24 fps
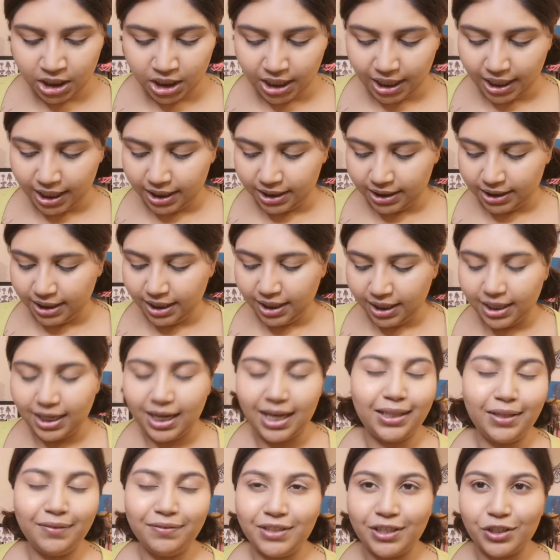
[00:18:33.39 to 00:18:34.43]
And yeah, I
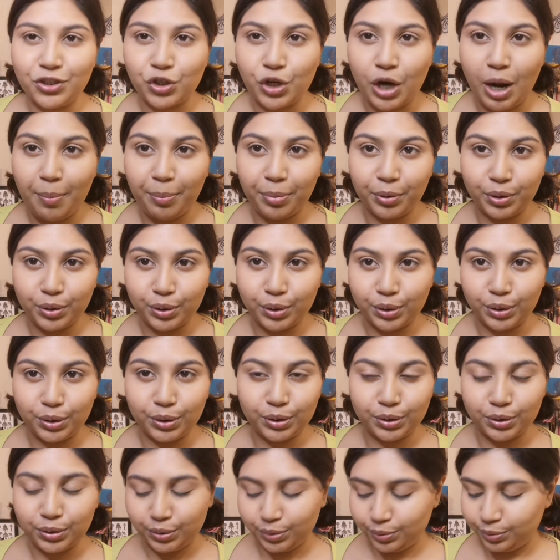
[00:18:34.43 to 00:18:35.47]
love that
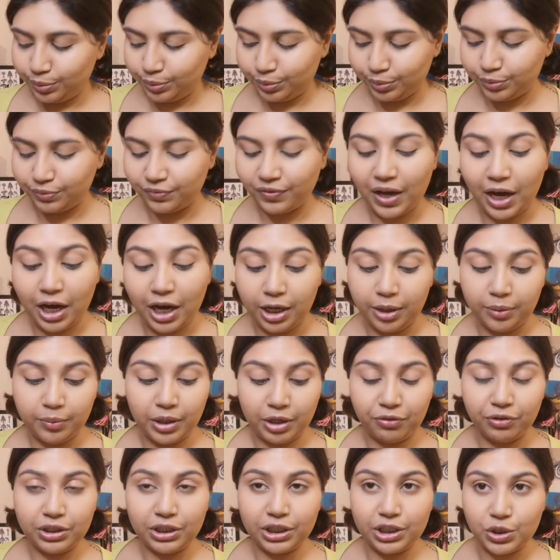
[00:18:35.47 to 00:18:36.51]
tropical vibe. I
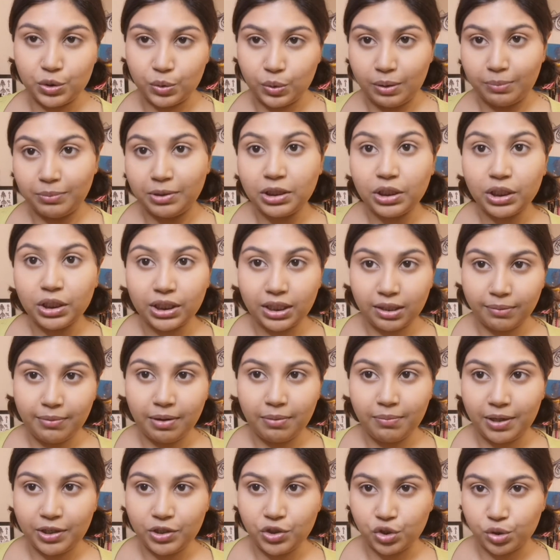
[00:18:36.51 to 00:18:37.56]
really do. I mean, look at my
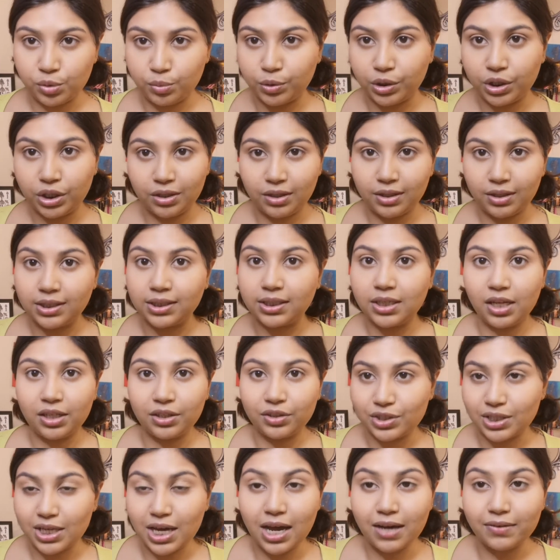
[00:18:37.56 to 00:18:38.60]
bedroom. Look at all the
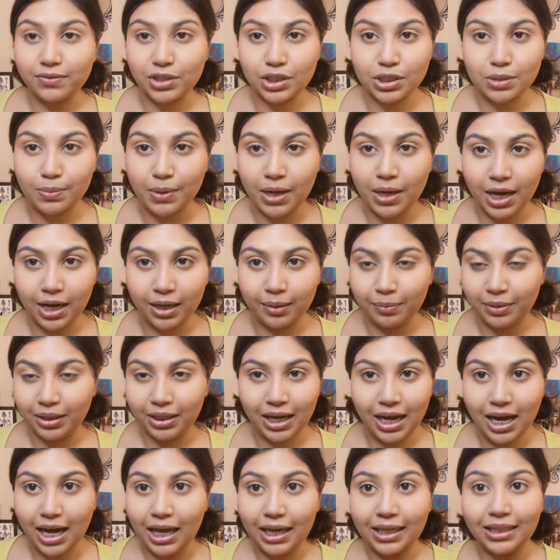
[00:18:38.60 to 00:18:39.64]
colors I have just behind me.
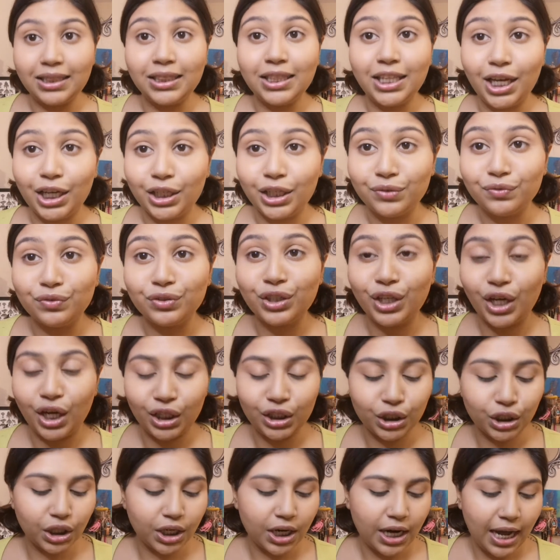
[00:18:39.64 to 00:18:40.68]
I love
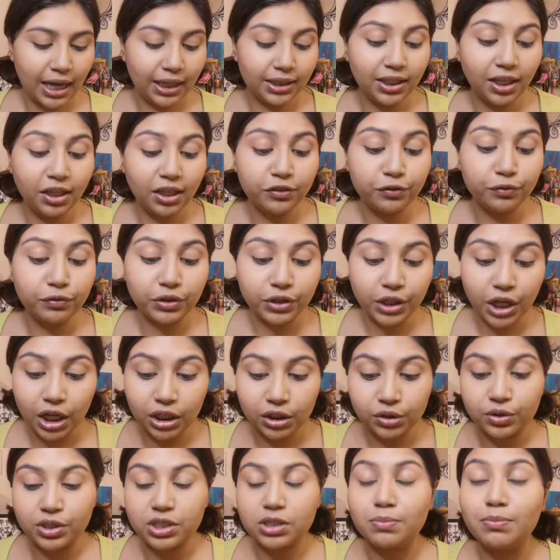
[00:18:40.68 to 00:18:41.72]
color. I love
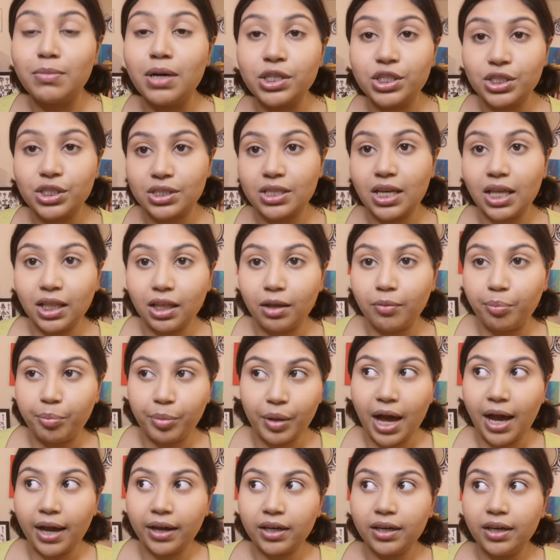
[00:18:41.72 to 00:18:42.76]
color as much as I love
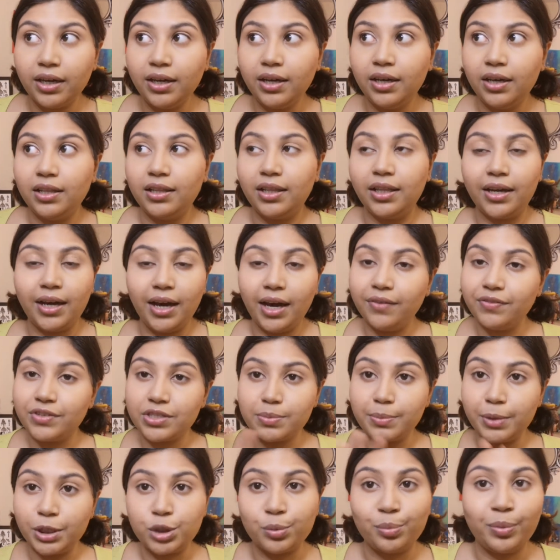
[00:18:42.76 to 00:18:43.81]
black. Like, I have as
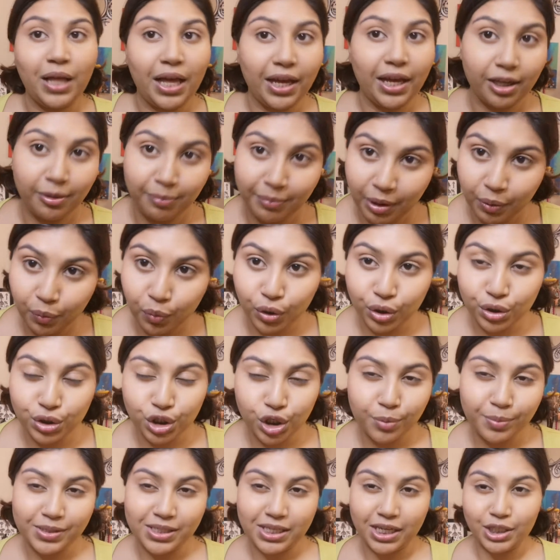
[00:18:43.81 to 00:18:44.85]
much black in my
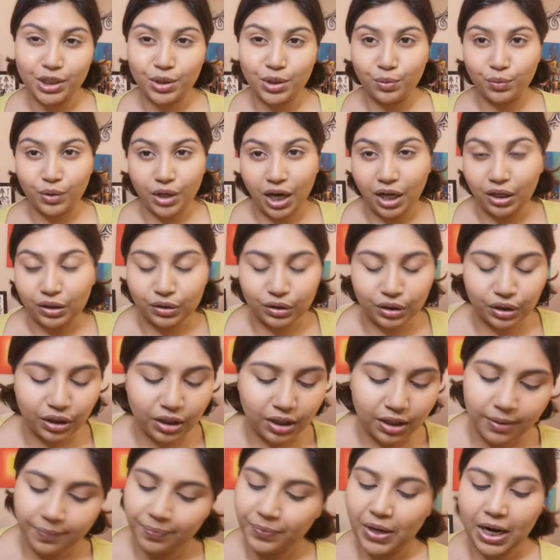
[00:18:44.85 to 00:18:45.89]
wardrobe as I do
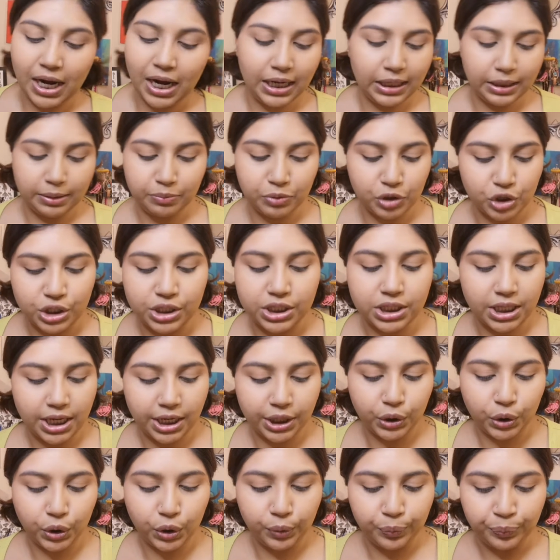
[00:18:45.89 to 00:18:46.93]
color. I am just that
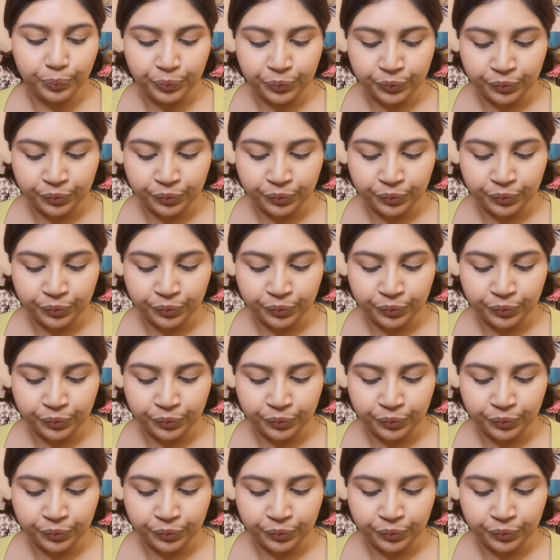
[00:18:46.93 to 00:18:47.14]
girl.